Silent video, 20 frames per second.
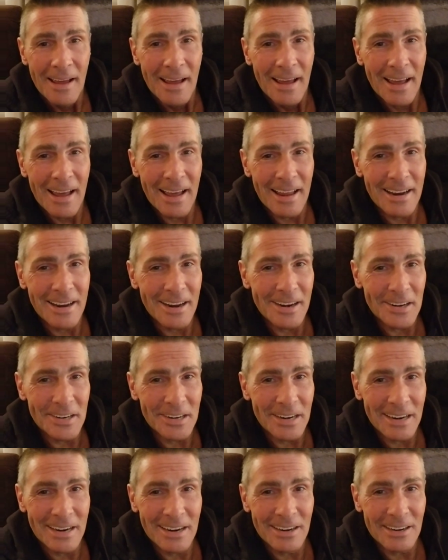And here
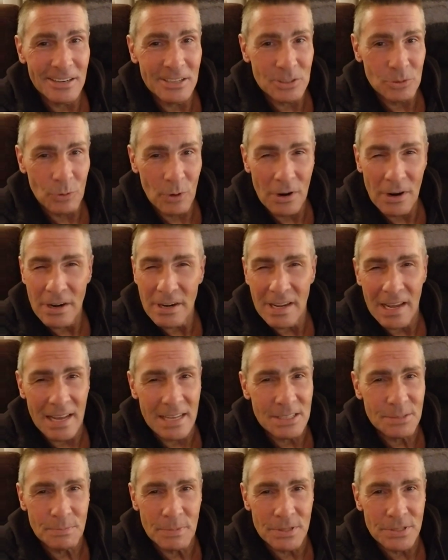here's where it
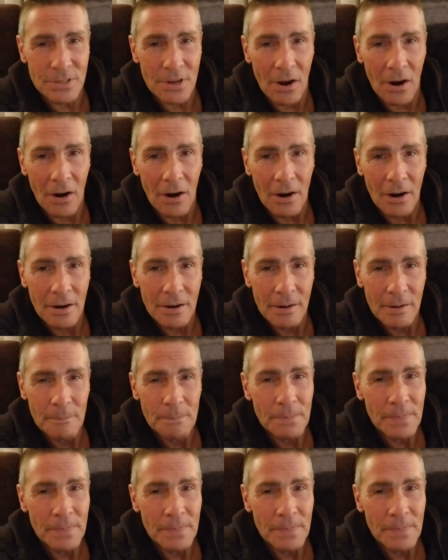gets bizarre.